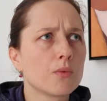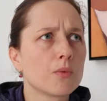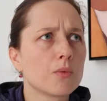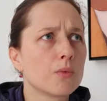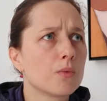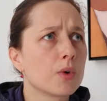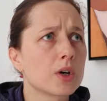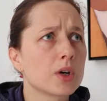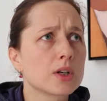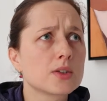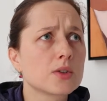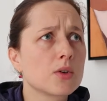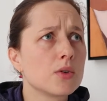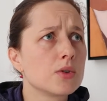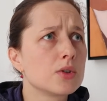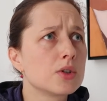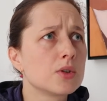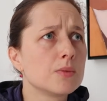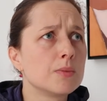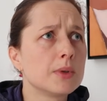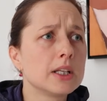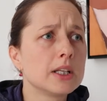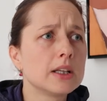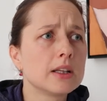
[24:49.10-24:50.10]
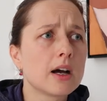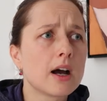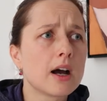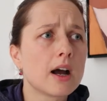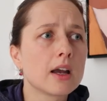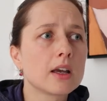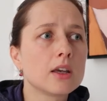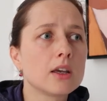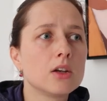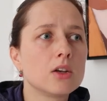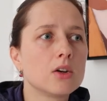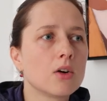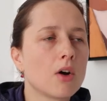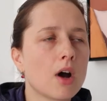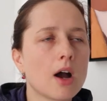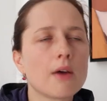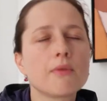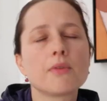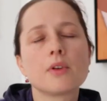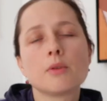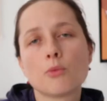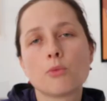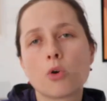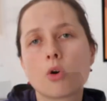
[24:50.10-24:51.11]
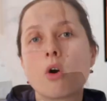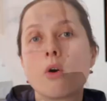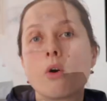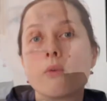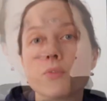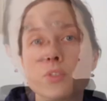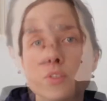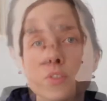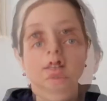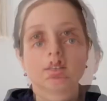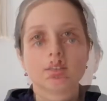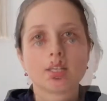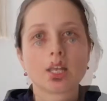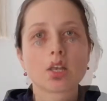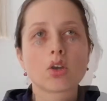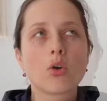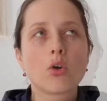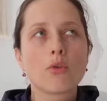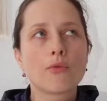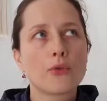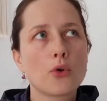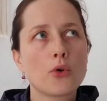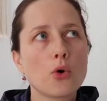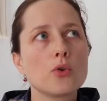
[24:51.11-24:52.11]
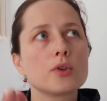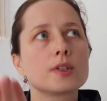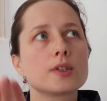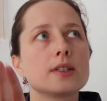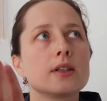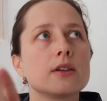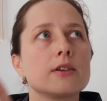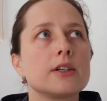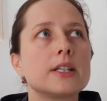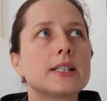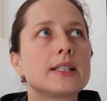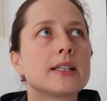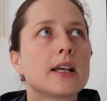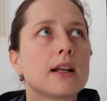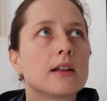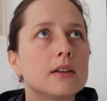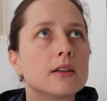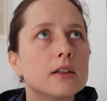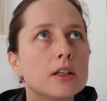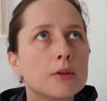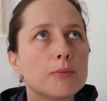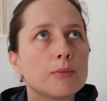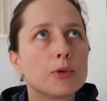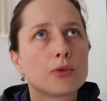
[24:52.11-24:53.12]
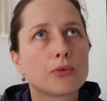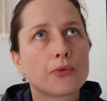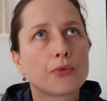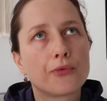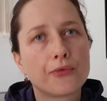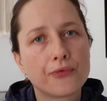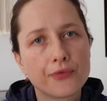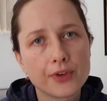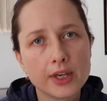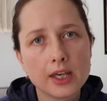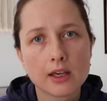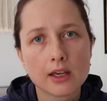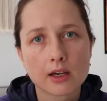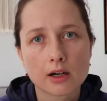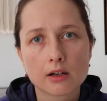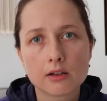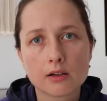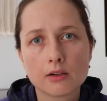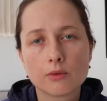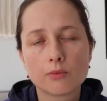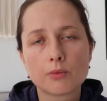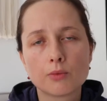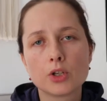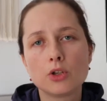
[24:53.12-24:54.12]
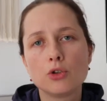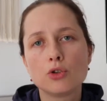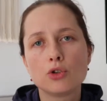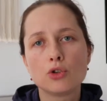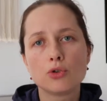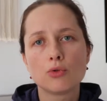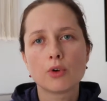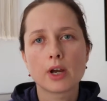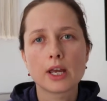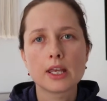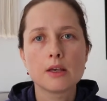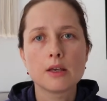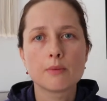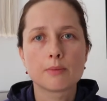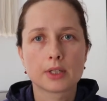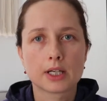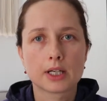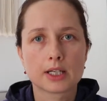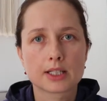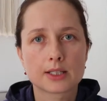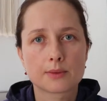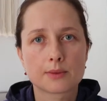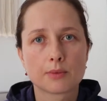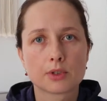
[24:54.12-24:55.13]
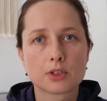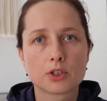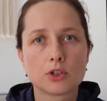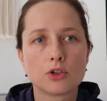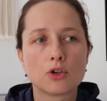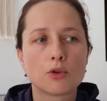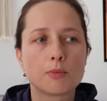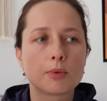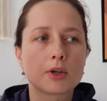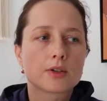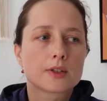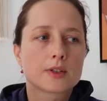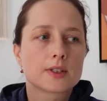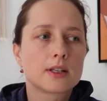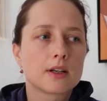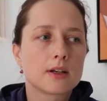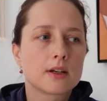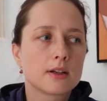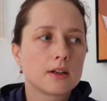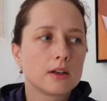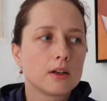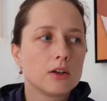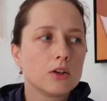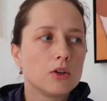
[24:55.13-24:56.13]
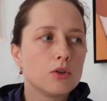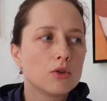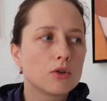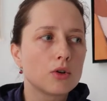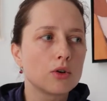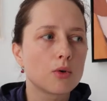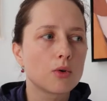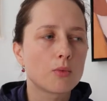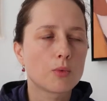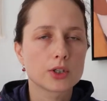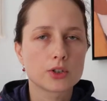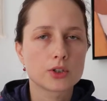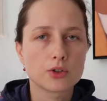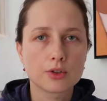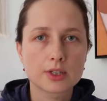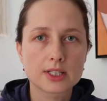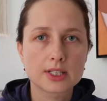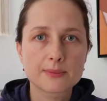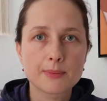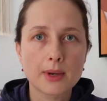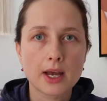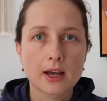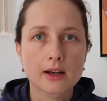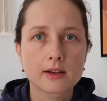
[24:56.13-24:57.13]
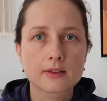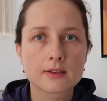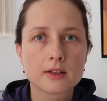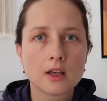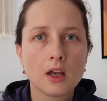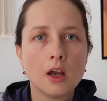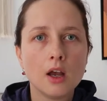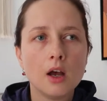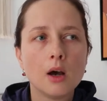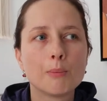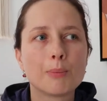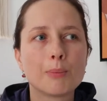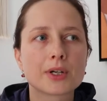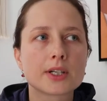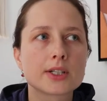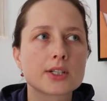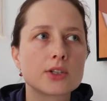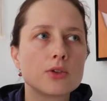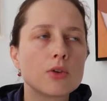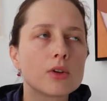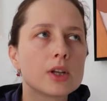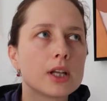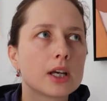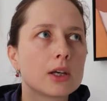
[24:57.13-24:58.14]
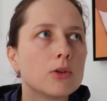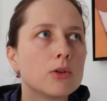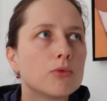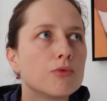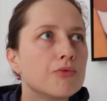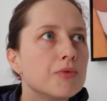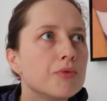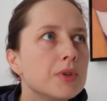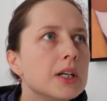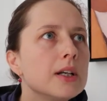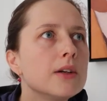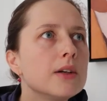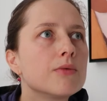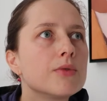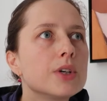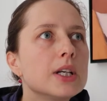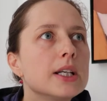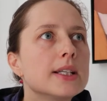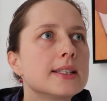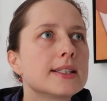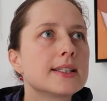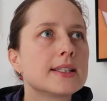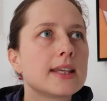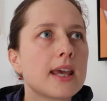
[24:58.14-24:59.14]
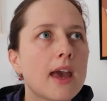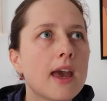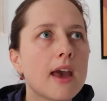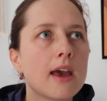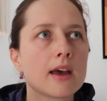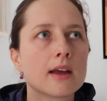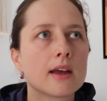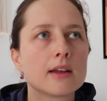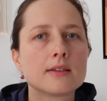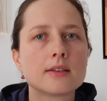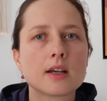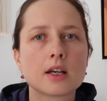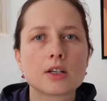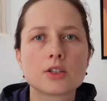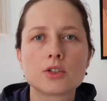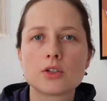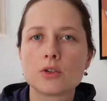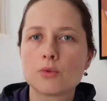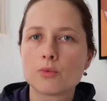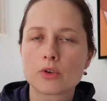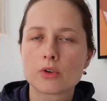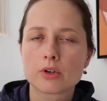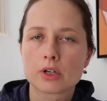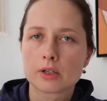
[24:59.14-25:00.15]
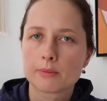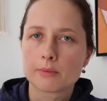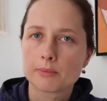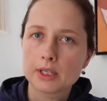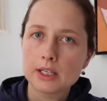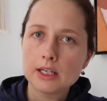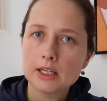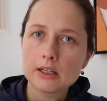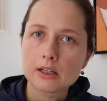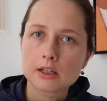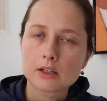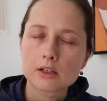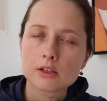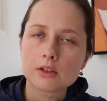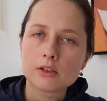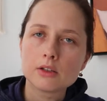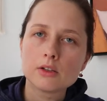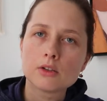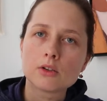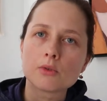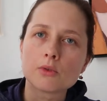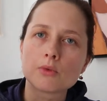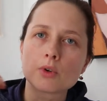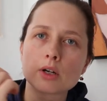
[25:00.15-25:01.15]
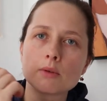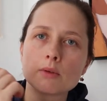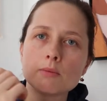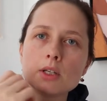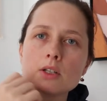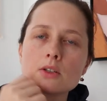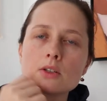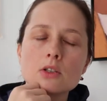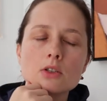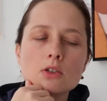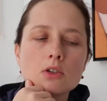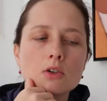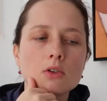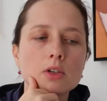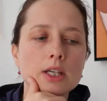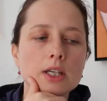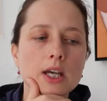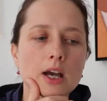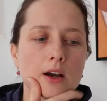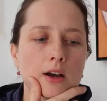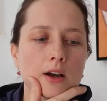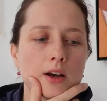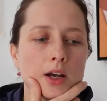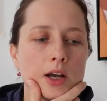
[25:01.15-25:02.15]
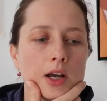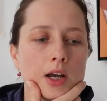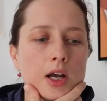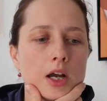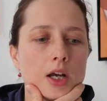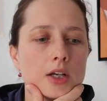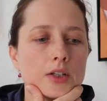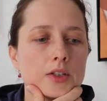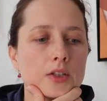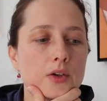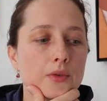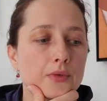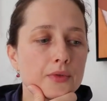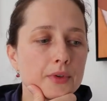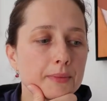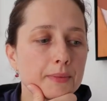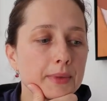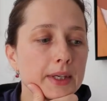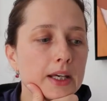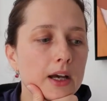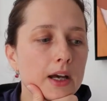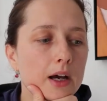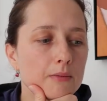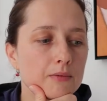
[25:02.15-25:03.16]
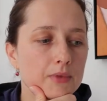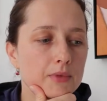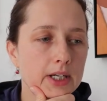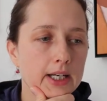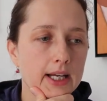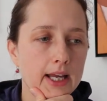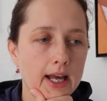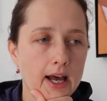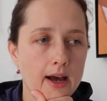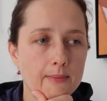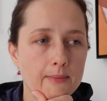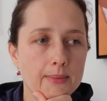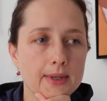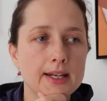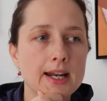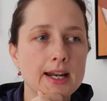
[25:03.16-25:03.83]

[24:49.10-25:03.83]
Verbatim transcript: what is going to be like you know i feel more comfortable like of course there is a little bit of fear when you do any placement you know because you don't know what you expect but it's not like you're really really scared as you were in the beginning you know what i mean so yeah so for me i'm really happy